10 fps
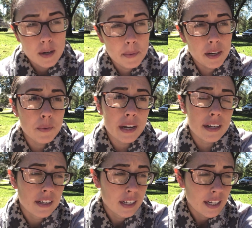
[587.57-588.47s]
But
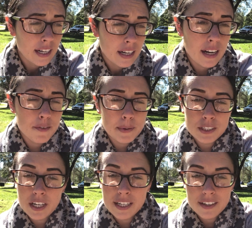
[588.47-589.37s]
anyway, I've
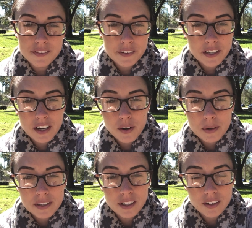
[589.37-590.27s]
been trying to figure out
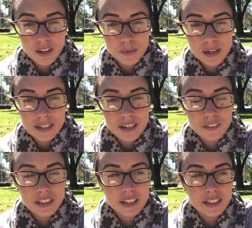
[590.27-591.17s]
what color I want and
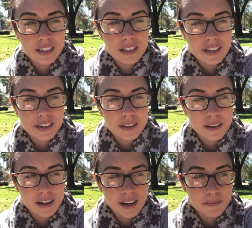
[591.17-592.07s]
everything,
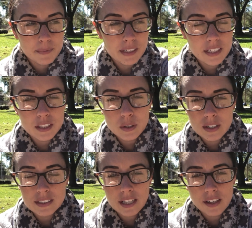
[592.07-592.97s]
uh, and I'm leaning
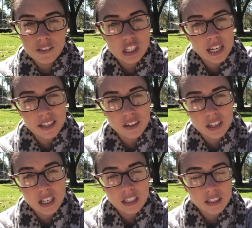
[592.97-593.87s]
towards kind of a lighter
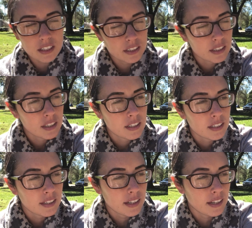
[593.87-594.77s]
color.
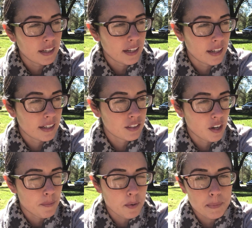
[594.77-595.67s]
And
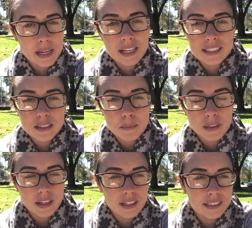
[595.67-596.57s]
so I've been painting some
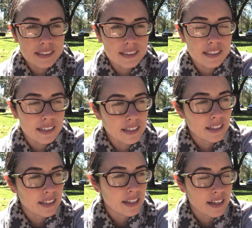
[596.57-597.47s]
things
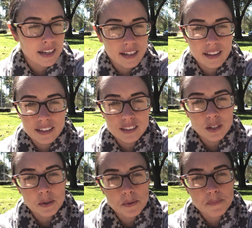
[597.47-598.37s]
and that kind of thing.
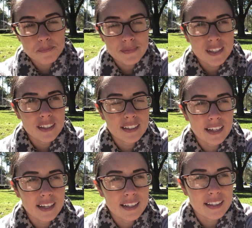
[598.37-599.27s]
So
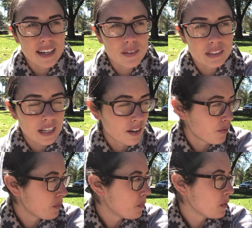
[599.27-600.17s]
yeah, that was kind
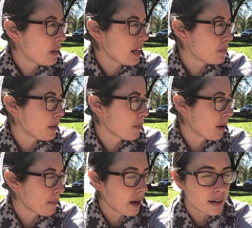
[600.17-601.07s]
of has been on
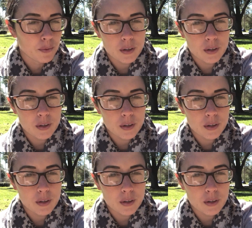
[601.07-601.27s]
my mind.